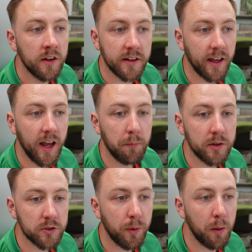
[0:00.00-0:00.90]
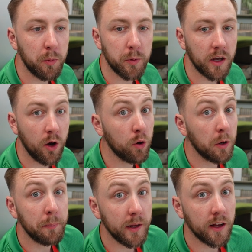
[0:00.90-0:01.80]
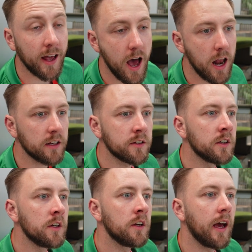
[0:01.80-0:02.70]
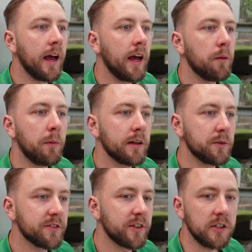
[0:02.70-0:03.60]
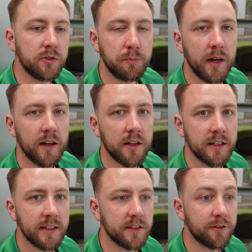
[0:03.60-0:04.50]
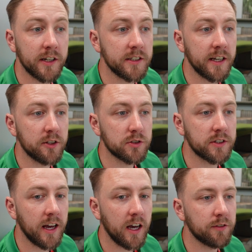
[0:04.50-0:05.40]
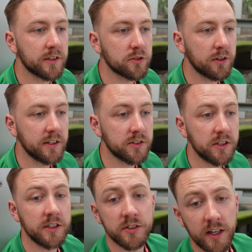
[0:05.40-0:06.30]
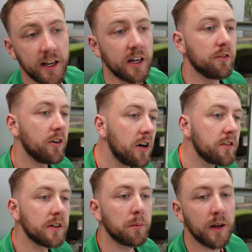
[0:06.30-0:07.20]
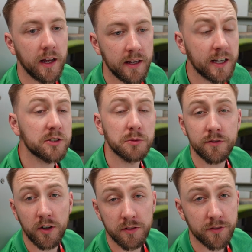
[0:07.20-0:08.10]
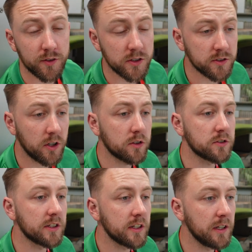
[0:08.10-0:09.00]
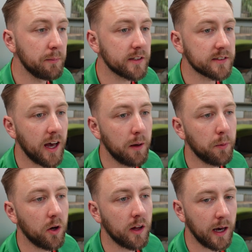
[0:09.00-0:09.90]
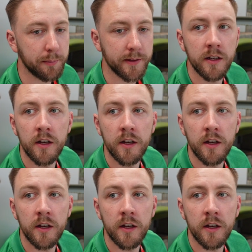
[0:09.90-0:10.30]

the game and just pop up with a goal, a bit like Haaland. And when you've got a player like that, they're very dangerous to have, and it's great to see he start getting involved in the play. He actually was involved in the first goal because he makes the handball happen